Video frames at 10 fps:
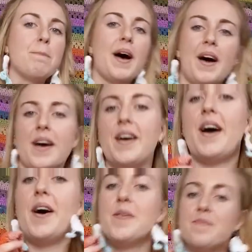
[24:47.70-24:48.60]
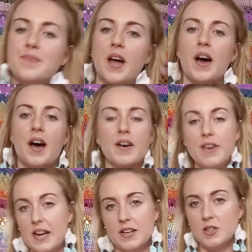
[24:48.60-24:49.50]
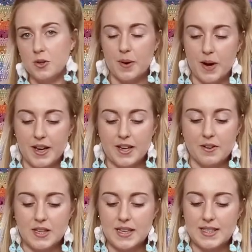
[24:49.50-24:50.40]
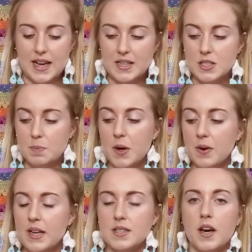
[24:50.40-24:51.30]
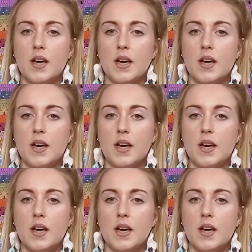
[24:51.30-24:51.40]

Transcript: but um, I really enjoy working on this and to be honest,